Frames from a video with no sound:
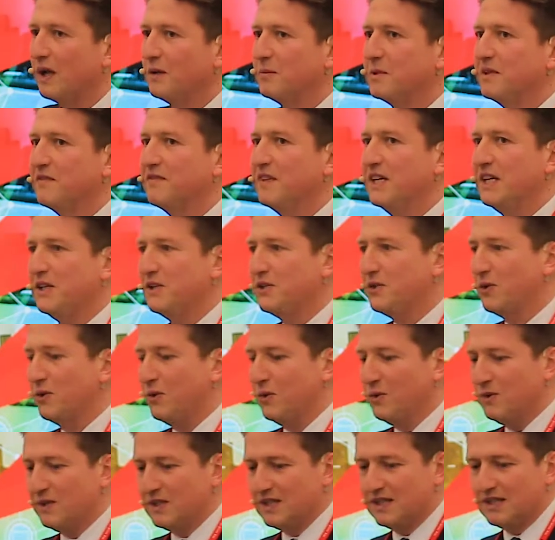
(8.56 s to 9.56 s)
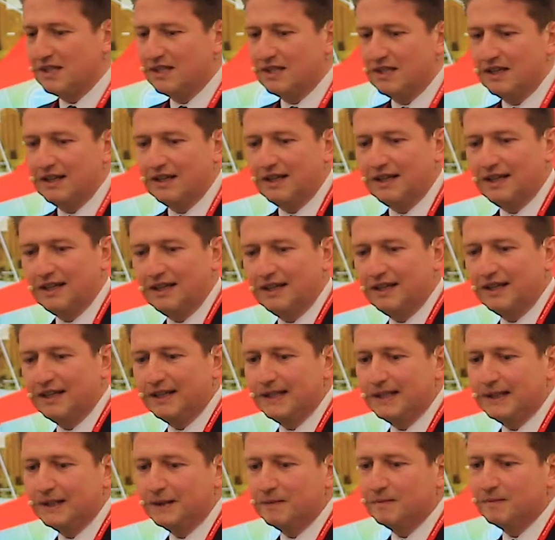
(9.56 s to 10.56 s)
I'll be very short.
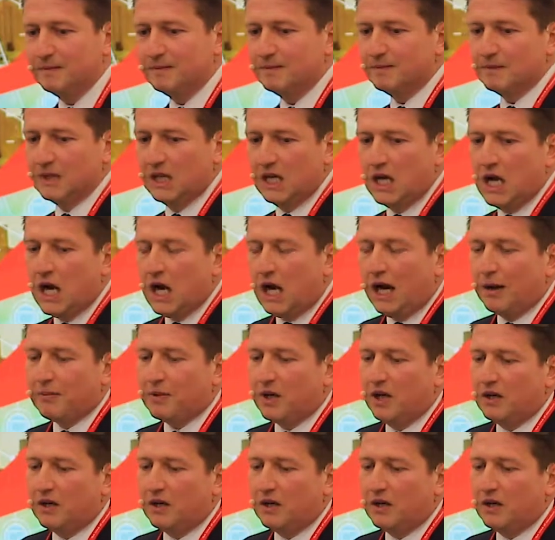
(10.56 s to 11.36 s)
I'm